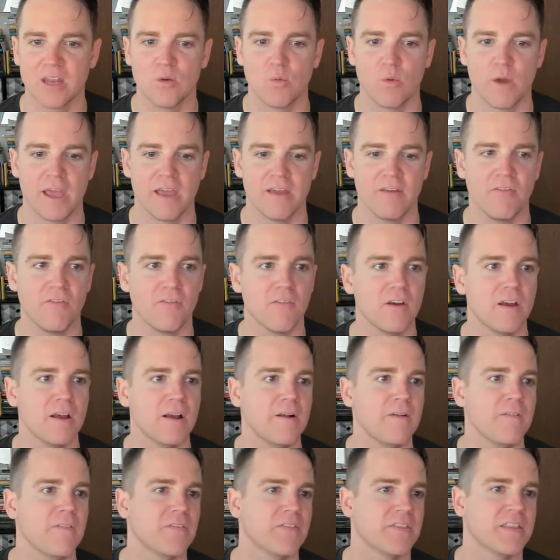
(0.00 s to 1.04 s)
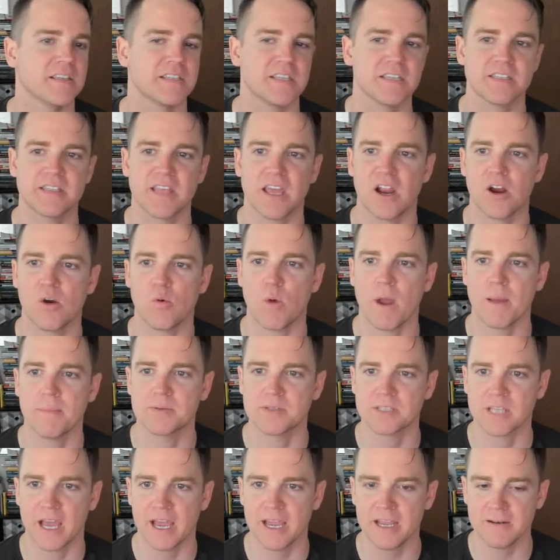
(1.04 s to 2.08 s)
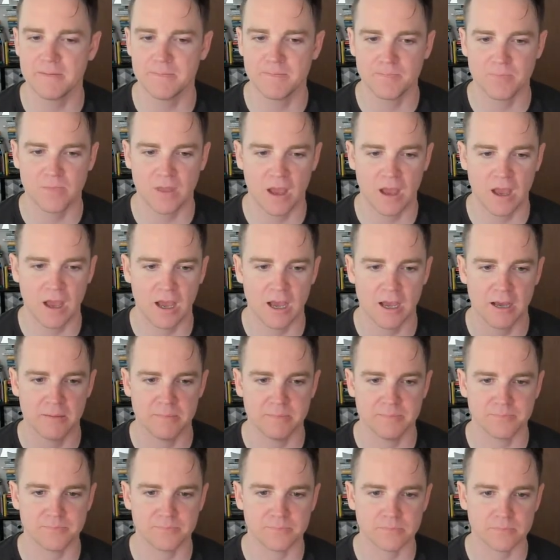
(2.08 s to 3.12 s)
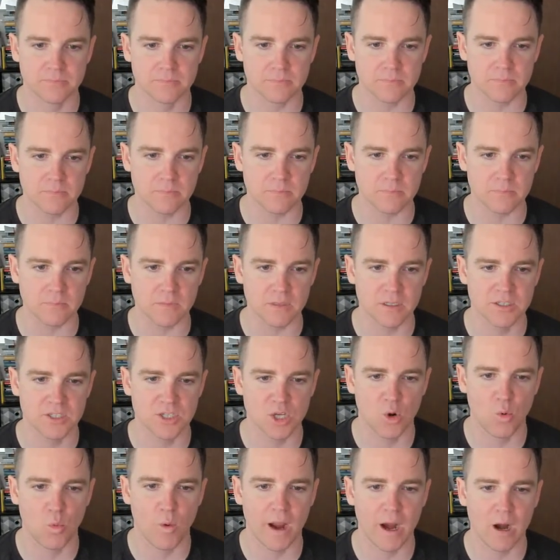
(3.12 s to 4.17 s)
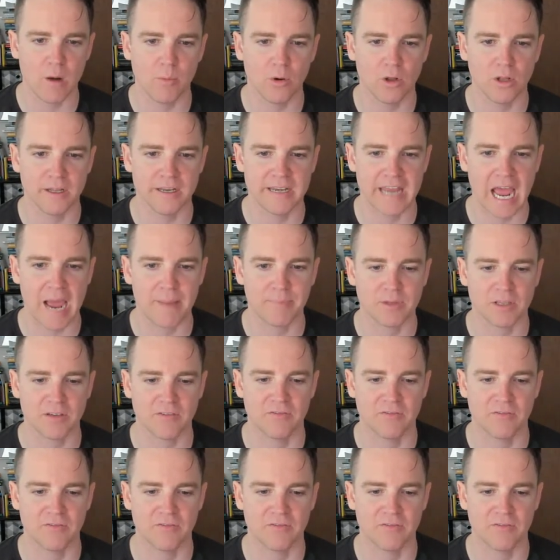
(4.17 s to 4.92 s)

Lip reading: Wave. This is their website. So wearable adaptive